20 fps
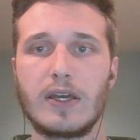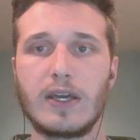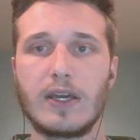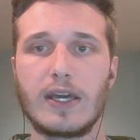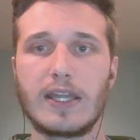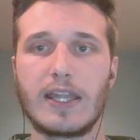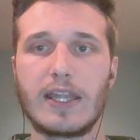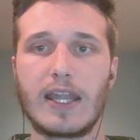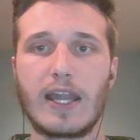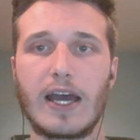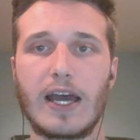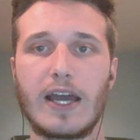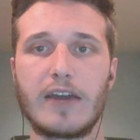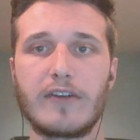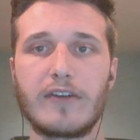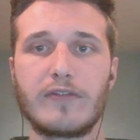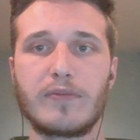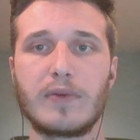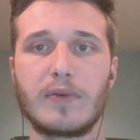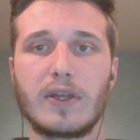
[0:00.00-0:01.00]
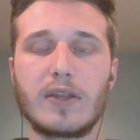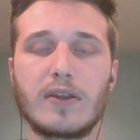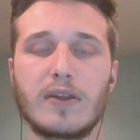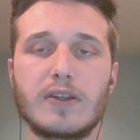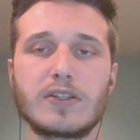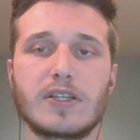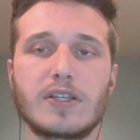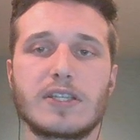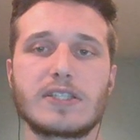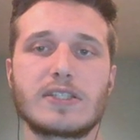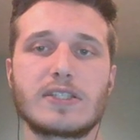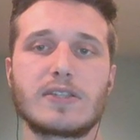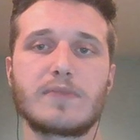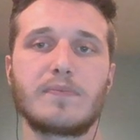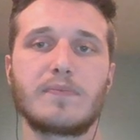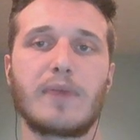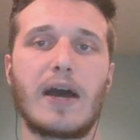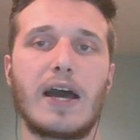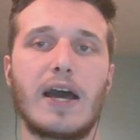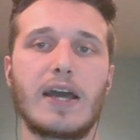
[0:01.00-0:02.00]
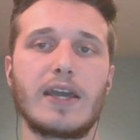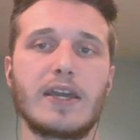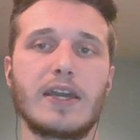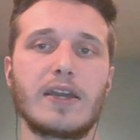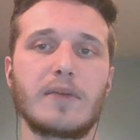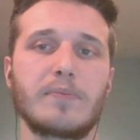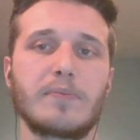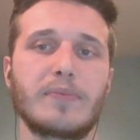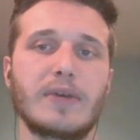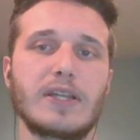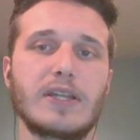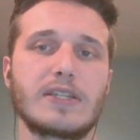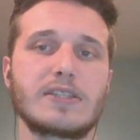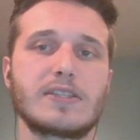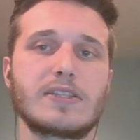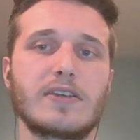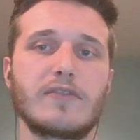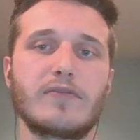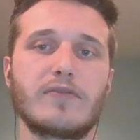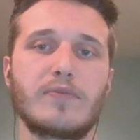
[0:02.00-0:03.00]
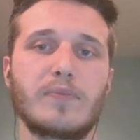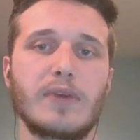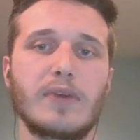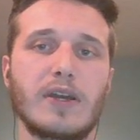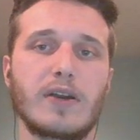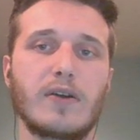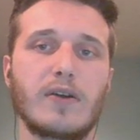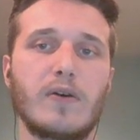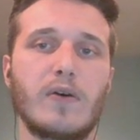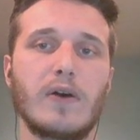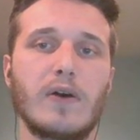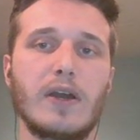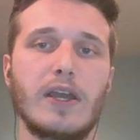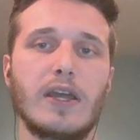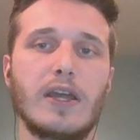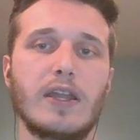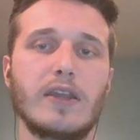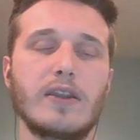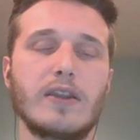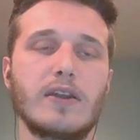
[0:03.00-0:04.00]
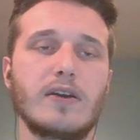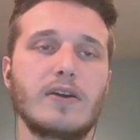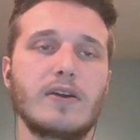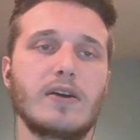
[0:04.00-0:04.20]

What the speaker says: And then I've been just buying bits of Bitcoin,